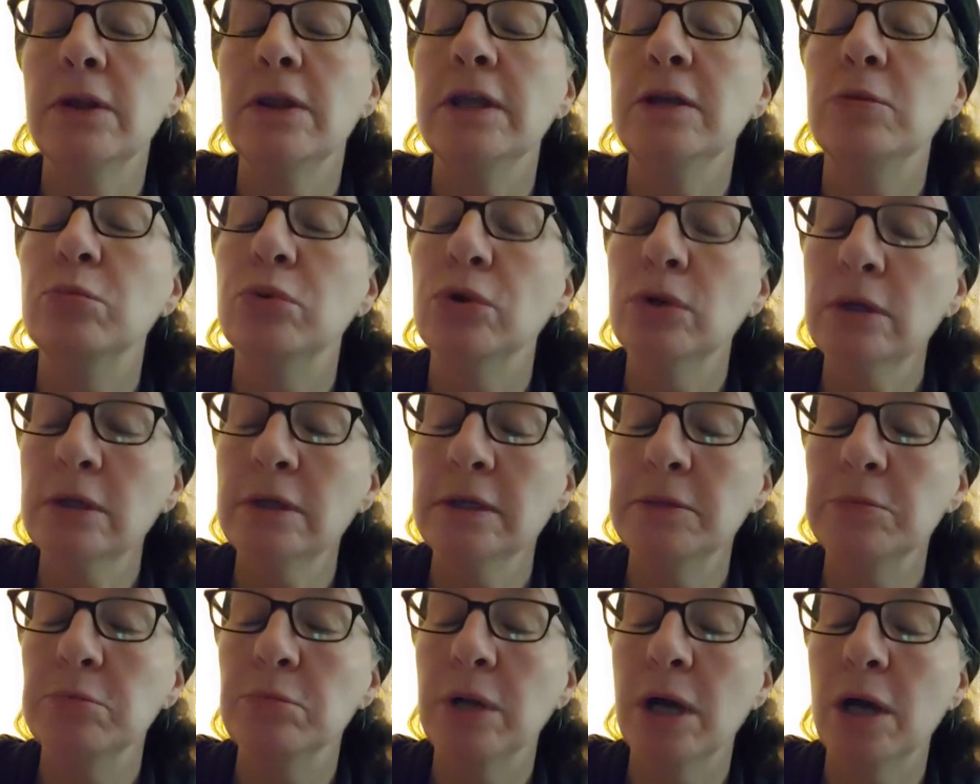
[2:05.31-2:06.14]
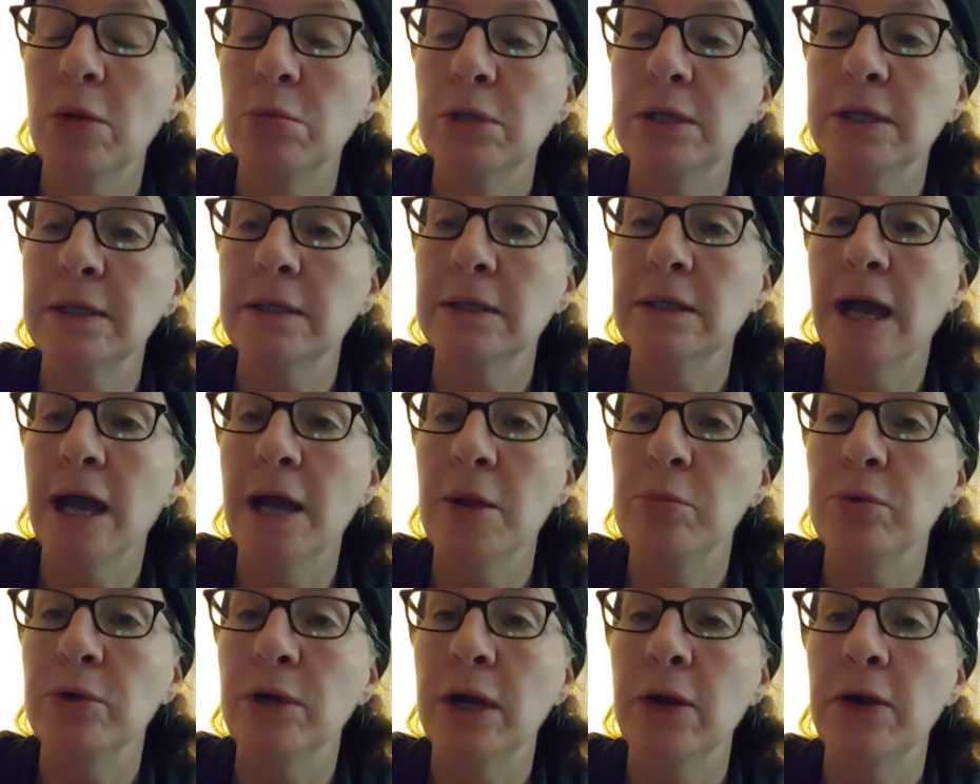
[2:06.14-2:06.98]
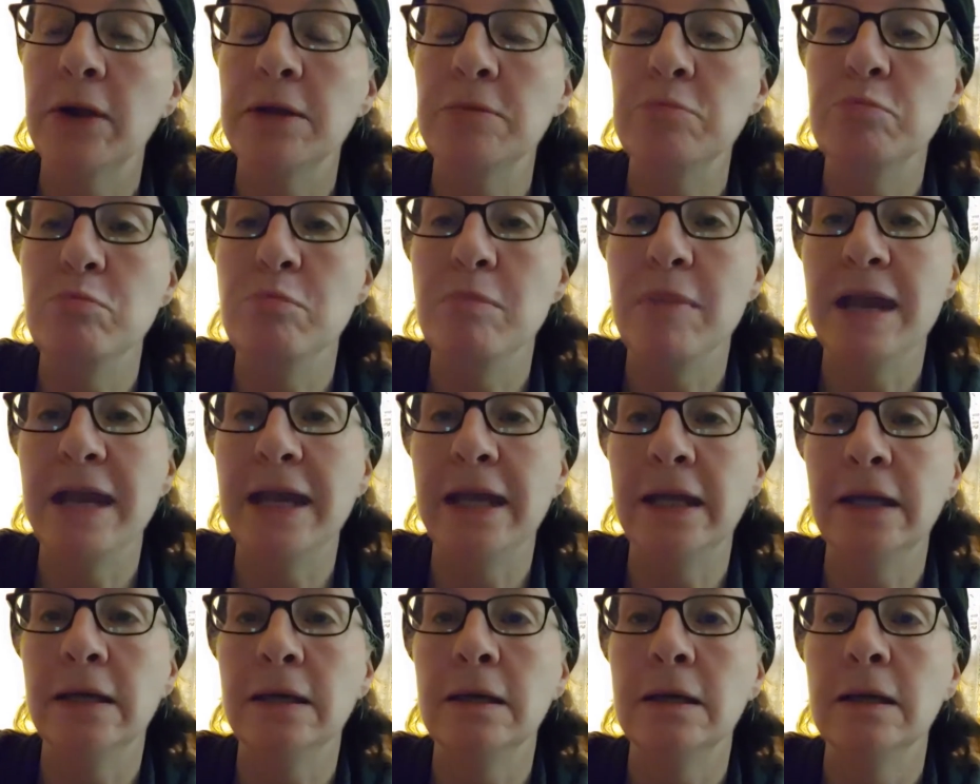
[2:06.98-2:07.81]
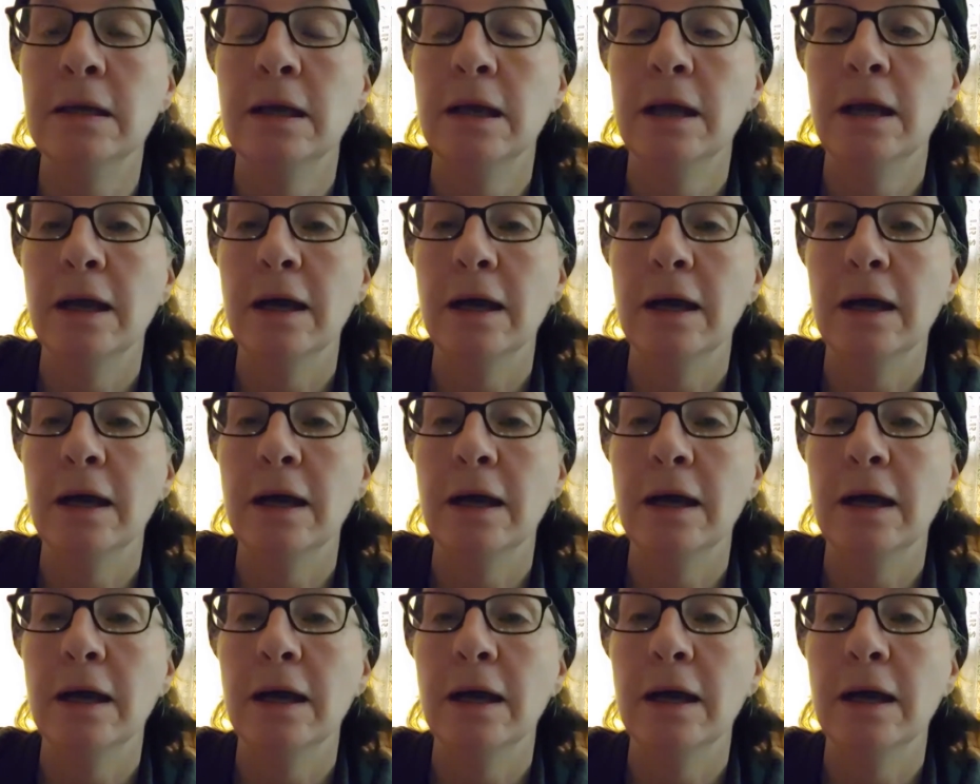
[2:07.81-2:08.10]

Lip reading: The Brooklyn Public Library, main